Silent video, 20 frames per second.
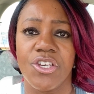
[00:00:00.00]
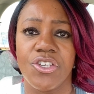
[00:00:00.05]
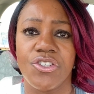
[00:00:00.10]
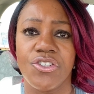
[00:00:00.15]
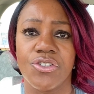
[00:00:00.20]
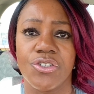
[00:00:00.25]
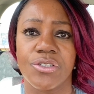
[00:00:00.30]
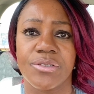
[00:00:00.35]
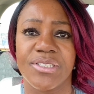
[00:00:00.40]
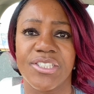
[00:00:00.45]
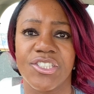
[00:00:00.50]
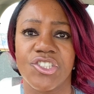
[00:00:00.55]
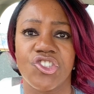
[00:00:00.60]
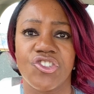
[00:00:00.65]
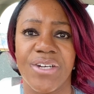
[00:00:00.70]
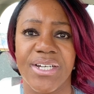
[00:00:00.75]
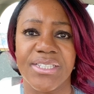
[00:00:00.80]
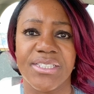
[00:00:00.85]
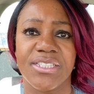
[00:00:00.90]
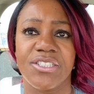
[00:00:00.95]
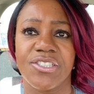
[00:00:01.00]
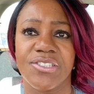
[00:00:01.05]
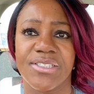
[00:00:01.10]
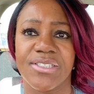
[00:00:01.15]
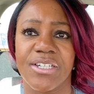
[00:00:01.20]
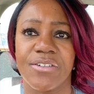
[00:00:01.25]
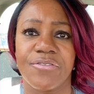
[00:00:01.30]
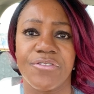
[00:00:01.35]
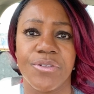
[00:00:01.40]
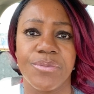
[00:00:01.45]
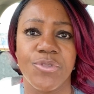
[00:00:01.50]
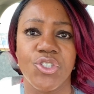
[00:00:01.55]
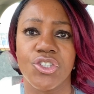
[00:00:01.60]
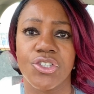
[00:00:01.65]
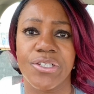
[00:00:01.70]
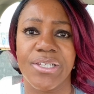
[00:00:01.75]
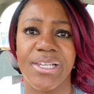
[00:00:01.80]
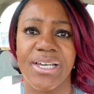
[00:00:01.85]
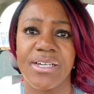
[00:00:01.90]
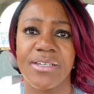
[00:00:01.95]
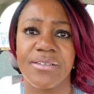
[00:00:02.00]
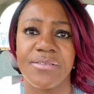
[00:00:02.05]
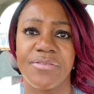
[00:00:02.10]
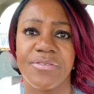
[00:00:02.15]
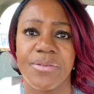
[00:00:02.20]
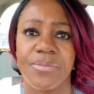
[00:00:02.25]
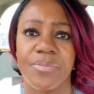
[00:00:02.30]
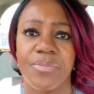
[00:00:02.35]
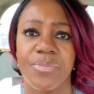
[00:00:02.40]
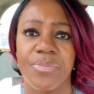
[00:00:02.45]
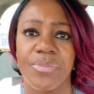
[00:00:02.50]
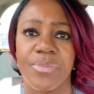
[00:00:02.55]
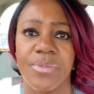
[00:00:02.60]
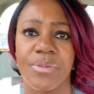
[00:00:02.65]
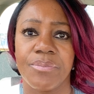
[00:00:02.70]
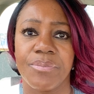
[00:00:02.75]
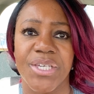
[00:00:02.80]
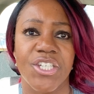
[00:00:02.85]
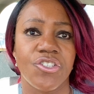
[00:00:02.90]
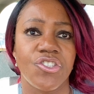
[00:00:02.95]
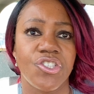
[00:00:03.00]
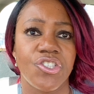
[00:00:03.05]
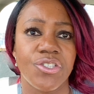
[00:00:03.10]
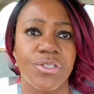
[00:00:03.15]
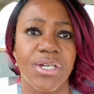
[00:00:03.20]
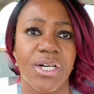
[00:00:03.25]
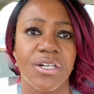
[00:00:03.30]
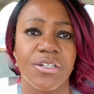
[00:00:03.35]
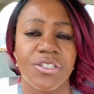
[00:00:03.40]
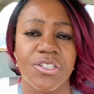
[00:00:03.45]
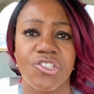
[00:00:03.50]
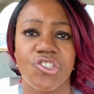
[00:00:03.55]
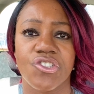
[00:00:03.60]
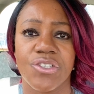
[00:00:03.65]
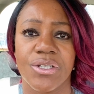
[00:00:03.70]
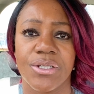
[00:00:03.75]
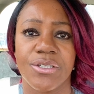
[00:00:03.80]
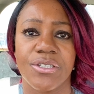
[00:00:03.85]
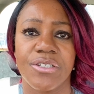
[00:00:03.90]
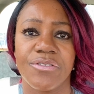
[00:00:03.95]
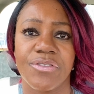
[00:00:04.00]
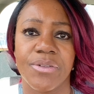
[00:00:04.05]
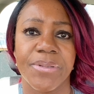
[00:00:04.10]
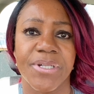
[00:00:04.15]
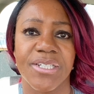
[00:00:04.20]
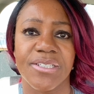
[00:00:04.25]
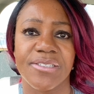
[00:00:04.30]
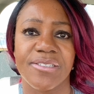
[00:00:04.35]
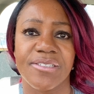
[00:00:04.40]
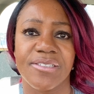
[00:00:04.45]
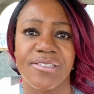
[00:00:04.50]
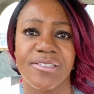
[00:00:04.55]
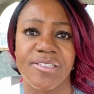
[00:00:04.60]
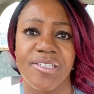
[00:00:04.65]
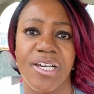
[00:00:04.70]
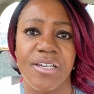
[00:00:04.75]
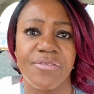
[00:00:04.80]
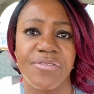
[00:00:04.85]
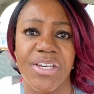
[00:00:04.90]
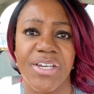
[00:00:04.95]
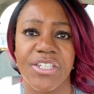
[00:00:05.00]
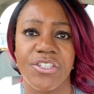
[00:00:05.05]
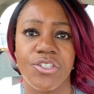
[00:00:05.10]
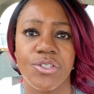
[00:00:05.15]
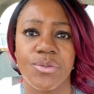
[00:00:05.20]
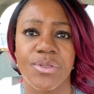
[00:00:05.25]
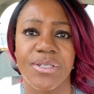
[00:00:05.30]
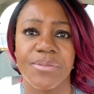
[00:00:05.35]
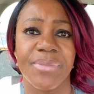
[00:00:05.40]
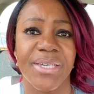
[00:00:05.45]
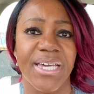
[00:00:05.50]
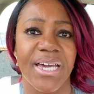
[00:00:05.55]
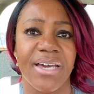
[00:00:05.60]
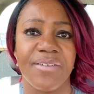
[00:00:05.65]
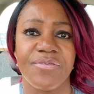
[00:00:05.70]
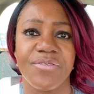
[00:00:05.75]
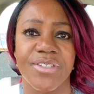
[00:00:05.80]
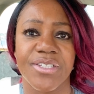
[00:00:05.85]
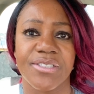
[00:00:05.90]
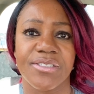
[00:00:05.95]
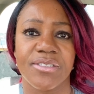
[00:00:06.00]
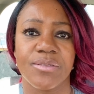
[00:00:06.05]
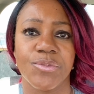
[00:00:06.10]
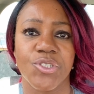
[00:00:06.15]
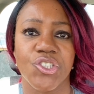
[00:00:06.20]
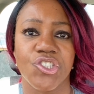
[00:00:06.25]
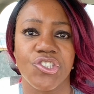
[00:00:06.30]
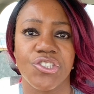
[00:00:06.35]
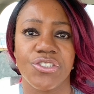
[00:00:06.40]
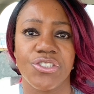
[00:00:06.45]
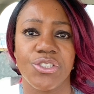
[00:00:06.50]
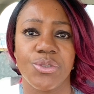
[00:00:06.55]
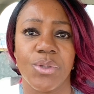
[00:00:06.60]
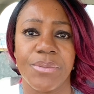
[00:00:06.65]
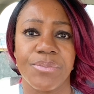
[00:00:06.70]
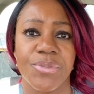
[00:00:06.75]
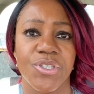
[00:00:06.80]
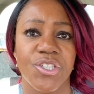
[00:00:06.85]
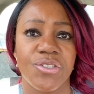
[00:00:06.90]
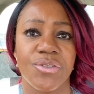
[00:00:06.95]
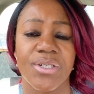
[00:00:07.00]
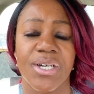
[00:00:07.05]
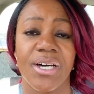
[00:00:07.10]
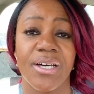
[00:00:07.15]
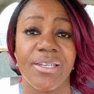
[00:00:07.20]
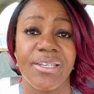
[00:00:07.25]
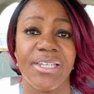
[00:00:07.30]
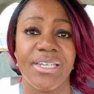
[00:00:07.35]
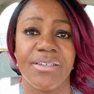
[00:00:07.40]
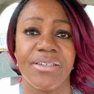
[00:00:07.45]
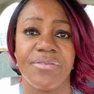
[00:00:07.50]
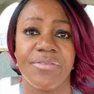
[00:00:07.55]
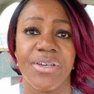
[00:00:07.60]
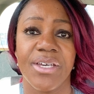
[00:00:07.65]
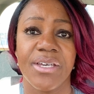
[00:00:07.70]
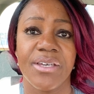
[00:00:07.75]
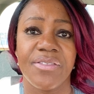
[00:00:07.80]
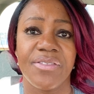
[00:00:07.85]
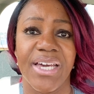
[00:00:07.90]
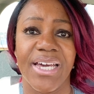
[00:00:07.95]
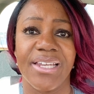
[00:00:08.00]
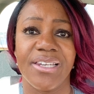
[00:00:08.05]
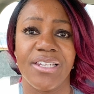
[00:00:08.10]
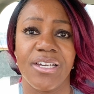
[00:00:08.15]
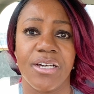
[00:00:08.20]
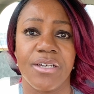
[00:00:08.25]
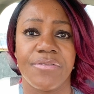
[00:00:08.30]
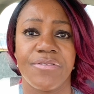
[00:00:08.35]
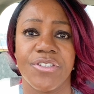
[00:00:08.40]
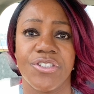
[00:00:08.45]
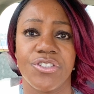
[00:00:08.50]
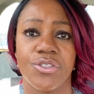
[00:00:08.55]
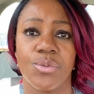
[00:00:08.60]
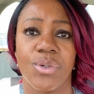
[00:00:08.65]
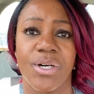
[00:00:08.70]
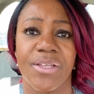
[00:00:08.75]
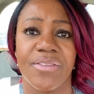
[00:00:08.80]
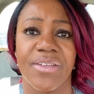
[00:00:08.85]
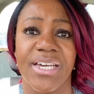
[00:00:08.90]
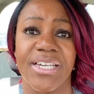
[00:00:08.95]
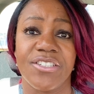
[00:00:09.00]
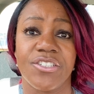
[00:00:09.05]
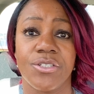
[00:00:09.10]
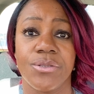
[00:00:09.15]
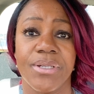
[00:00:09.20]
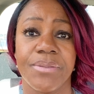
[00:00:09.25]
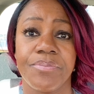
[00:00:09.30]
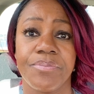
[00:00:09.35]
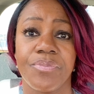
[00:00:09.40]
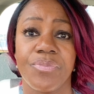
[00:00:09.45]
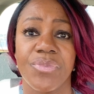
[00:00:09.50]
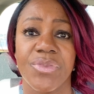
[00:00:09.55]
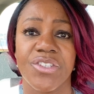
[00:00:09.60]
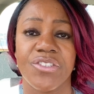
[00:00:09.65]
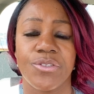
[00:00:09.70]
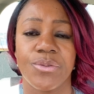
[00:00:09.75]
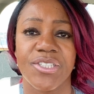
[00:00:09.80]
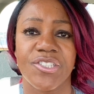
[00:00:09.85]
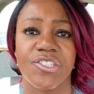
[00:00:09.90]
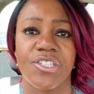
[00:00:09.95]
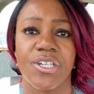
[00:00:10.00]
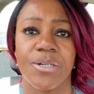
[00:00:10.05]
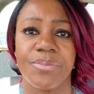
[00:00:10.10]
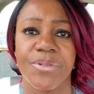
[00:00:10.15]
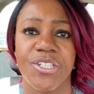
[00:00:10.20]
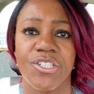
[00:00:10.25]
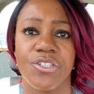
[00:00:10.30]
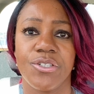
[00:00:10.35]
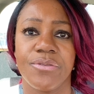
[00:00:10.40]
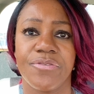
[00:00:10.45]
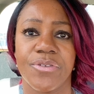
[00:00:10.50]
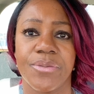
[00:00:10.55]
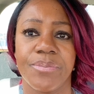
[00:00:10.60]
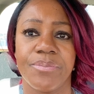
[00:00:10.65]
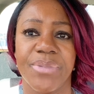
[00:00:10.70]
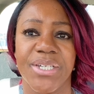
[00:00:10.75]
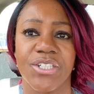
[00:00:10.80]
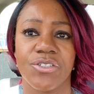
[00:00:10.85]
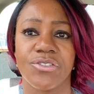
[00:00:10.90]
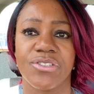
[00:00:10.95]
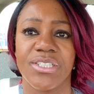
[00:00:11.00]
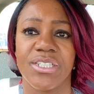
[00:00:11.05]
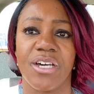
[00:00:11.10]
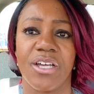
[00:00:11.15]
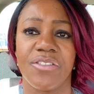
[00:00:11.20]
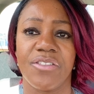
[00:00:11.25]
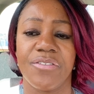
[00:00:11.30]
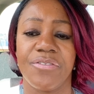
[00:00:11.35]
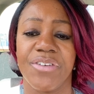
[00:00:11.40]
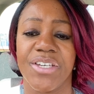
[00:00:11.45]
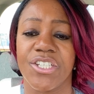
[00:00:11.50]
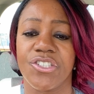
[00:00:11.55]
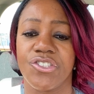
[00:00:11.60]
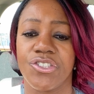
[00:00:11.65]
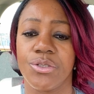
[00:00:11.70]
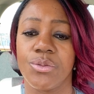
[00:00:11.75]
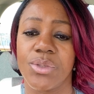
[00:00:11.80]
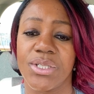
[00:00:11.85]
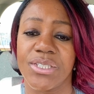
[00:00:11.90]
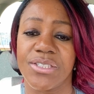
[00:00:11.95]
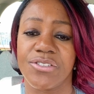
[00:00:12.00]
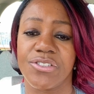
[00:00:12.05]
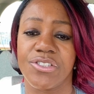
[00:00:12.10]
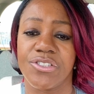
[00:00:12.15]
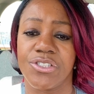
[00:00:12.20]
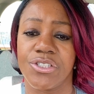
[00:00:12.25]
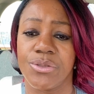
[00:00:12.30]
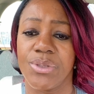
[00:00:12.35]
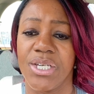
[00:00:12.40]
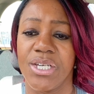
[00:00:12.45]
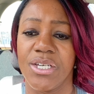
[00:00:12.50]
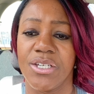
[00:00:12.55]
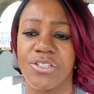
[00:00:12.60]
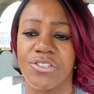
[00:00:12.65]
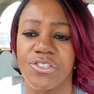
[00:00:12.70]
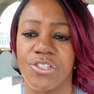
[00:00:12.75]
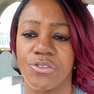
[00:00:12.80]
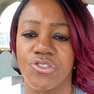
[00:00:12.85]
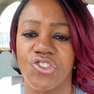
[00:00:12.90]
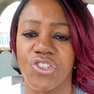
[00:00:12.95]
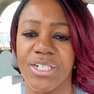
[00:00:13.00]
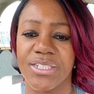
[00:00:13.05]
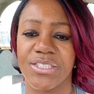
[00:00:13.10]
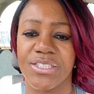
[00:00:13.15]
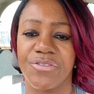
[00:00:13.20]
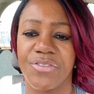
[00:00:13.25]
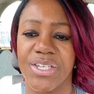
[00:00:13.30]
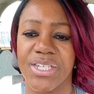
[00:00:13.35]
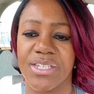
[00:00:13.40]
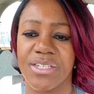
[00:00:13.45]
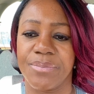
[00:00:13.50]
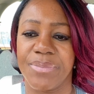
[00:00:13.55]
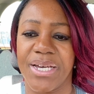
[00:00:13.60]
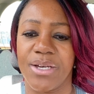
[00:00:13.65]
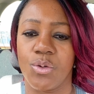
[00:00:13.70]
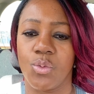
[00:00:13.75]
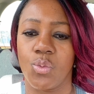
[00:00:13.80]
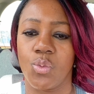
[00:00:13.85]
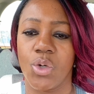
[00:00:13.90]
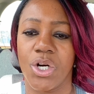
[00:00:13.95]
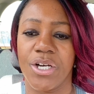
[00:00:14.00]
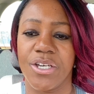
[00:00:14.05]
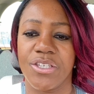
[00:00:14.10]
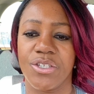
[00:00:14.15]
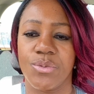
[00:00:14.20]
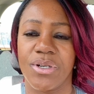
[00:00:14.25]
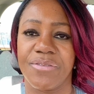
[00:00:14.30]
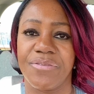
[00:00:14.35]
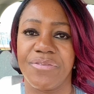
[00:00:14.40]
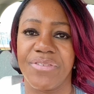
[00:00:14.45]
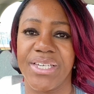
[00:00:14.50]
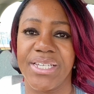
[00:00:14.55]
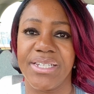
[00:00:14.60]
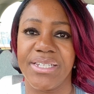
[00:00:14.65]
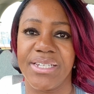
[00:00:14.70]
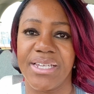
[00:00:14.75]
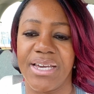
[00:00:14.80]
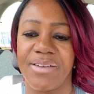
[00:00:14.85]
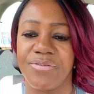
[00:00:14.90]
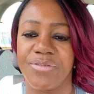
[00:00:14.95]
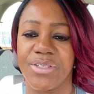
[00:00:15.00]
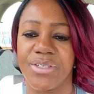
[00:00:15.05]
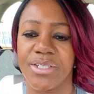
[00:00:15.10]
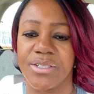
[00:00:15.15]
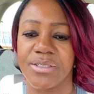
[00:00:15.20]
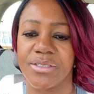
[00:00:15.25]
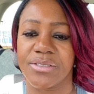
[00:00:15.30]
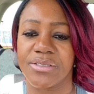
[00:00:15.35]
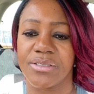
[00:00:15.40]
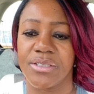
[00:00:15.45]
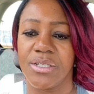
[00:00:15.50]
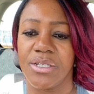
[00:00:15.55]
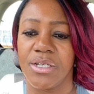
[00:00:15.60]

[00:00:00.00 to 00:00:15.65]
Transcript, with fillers: You're distracting yourself from your life because you can't control another person's life and you can be envious as much as you want, but you can't live their life and do what they're doing. So it's stopping you from building on the things you want to do. So try to think about why you are feeling envious